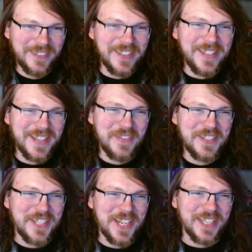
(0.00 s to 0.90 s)
And he's like,
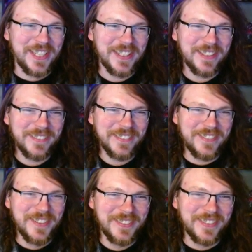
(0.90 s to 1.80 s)
that's my
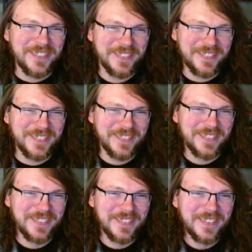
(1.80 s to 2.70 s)
wife. He's like, I can
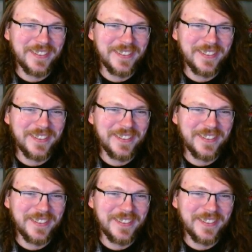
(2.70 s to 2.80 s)
share.